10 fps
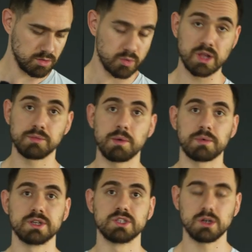Red
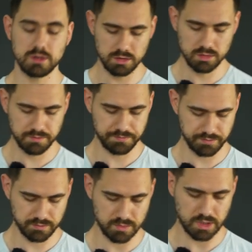pepper is done.
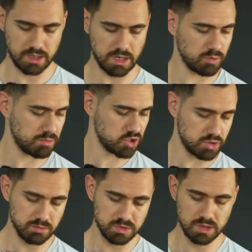Now
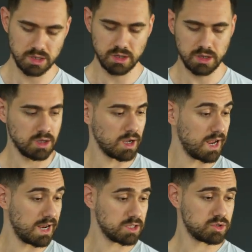mushrooms.
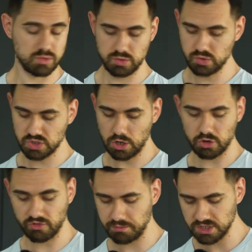I like to use a
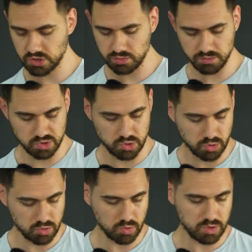lot of mushrooms,
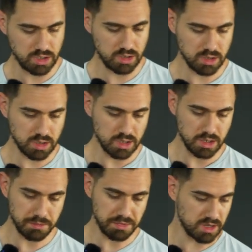not only
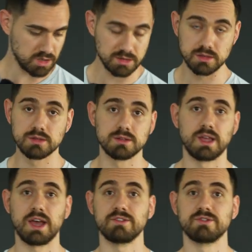because
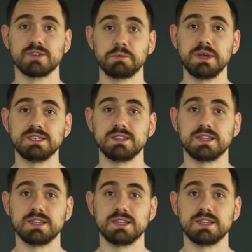they have amazing